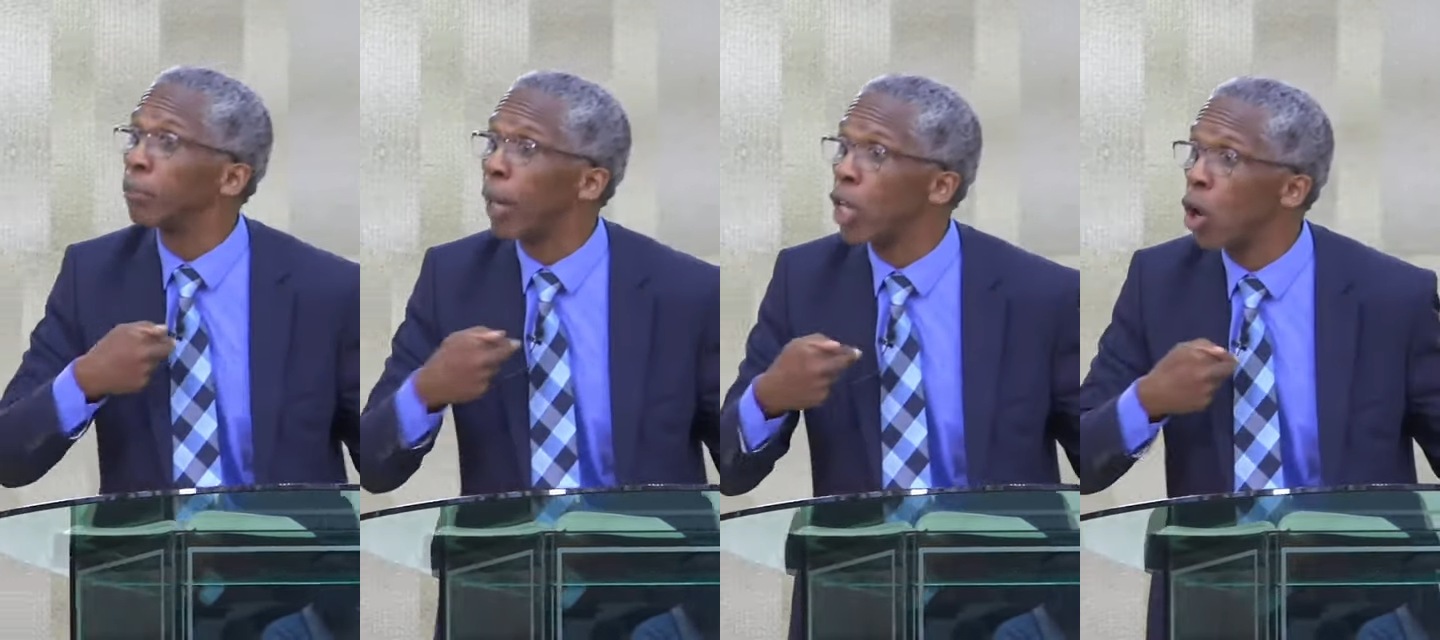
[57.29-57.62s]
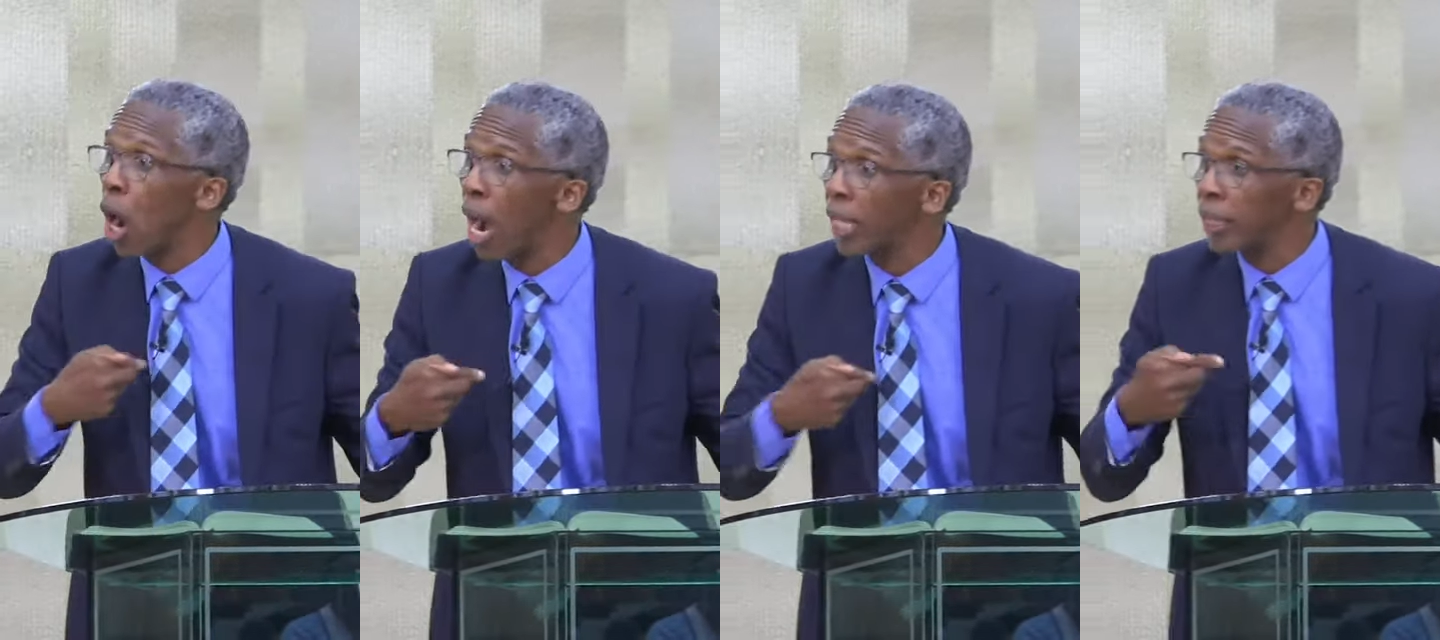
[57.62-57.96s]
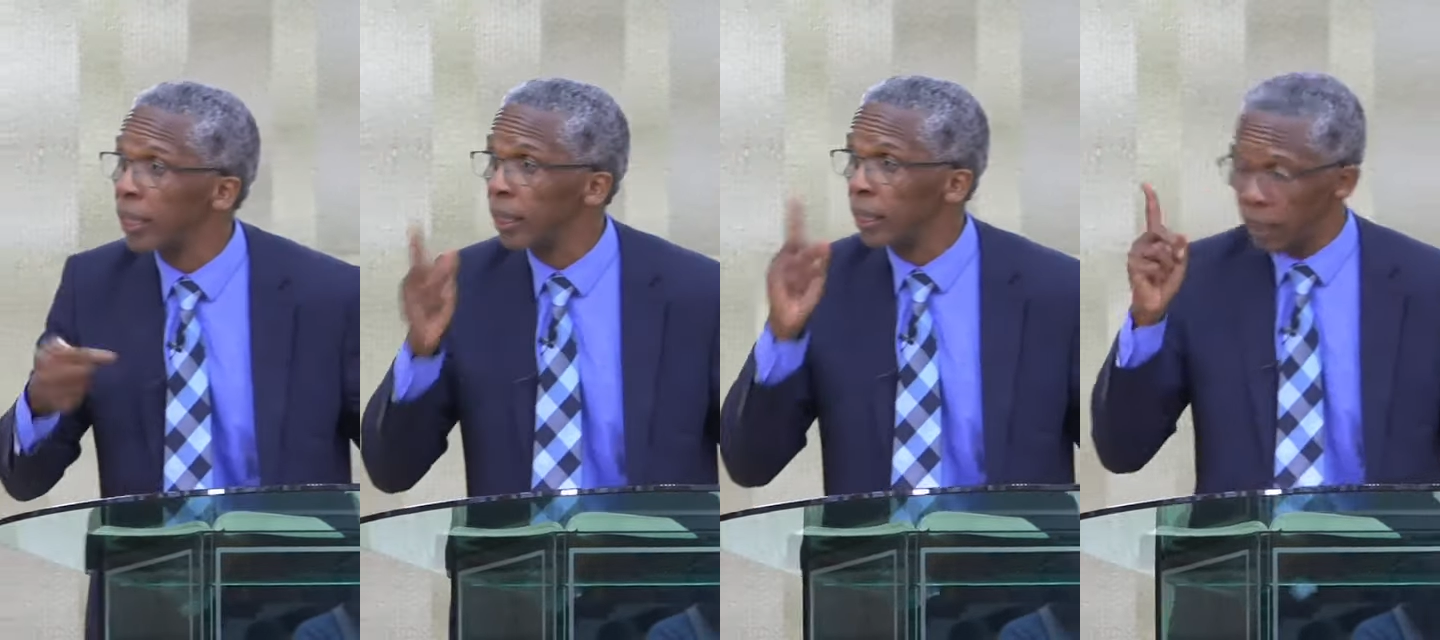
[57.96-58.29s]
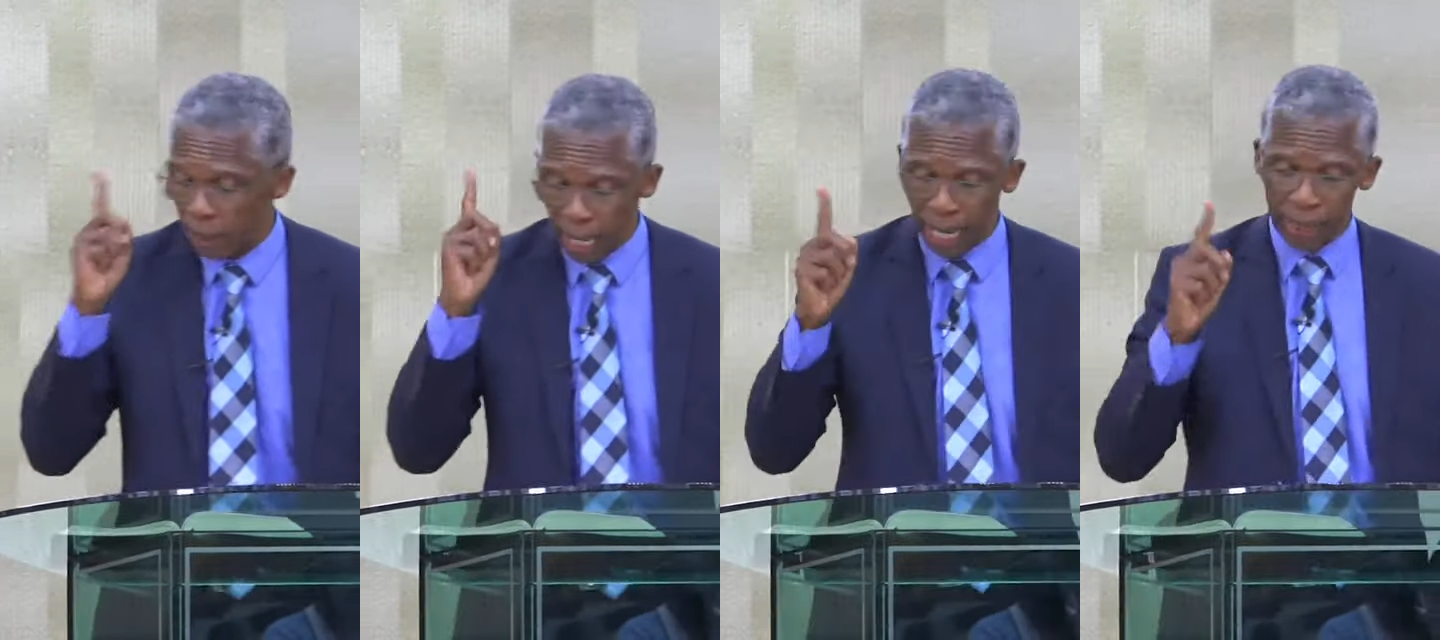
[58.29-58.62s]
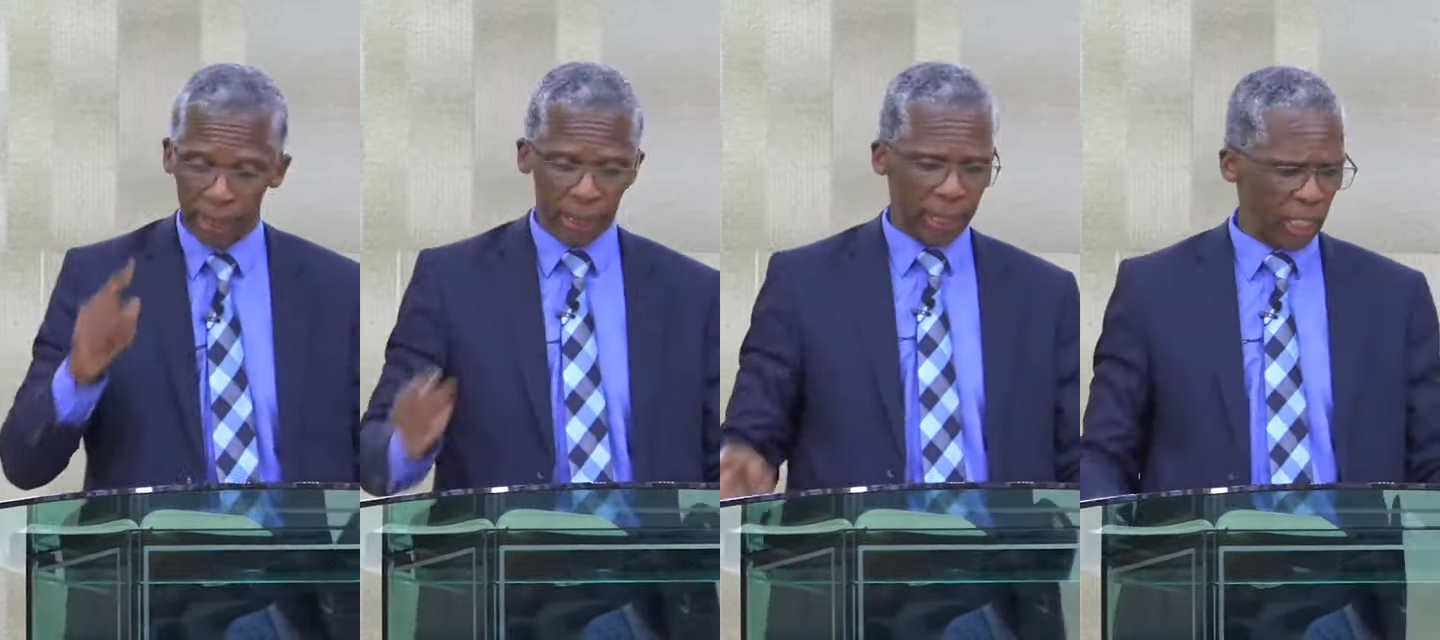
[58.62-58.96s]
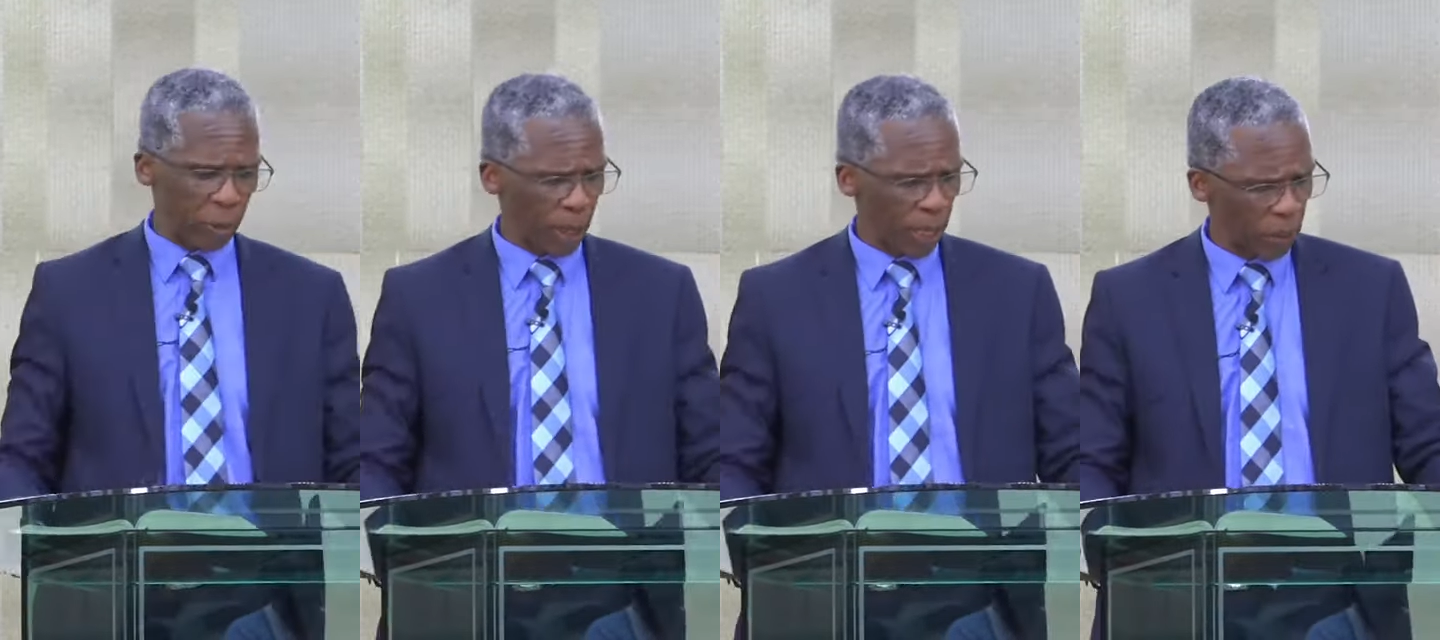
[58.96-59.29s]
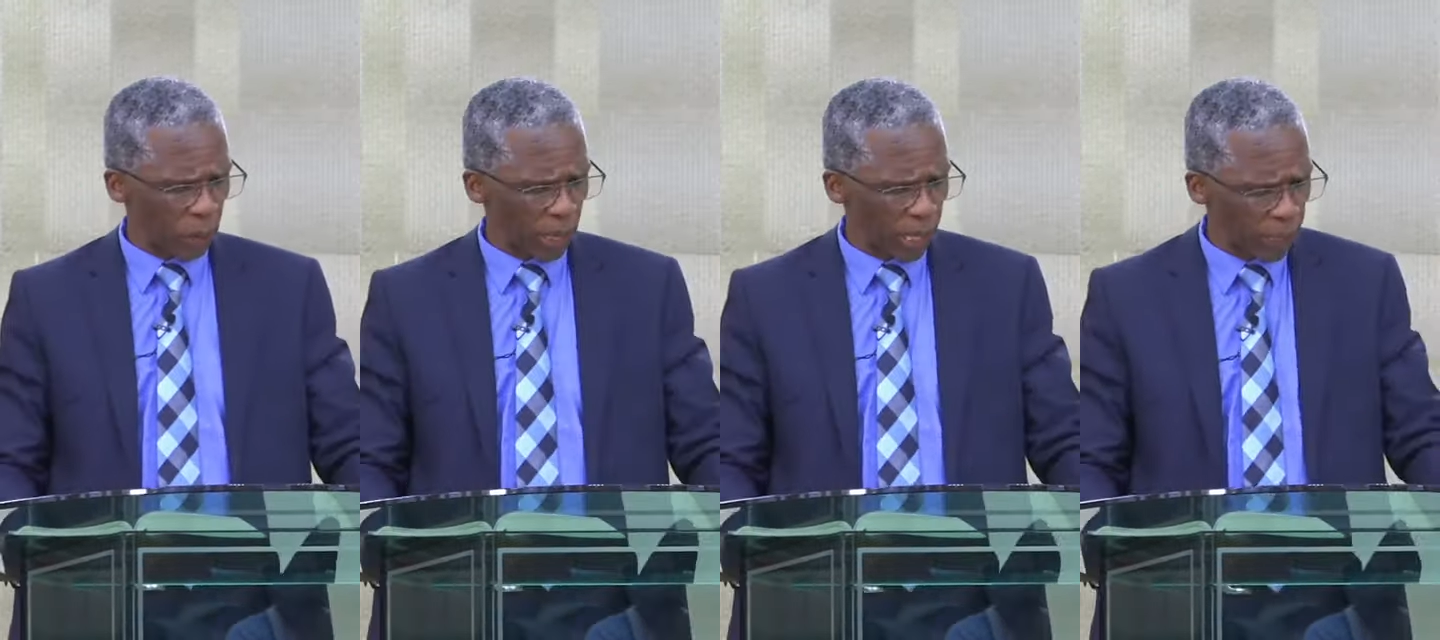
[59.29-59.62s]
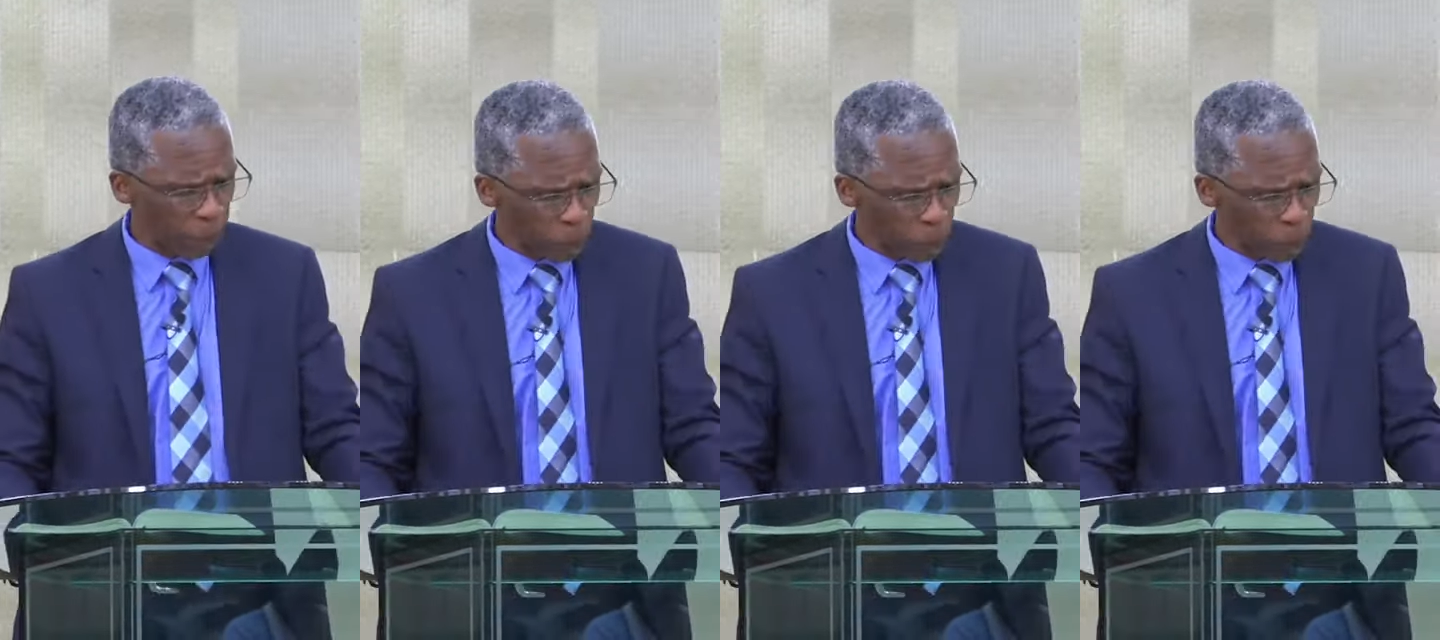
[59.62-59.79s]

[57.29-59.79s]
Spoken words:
By your heart. The heart is desperately wicked.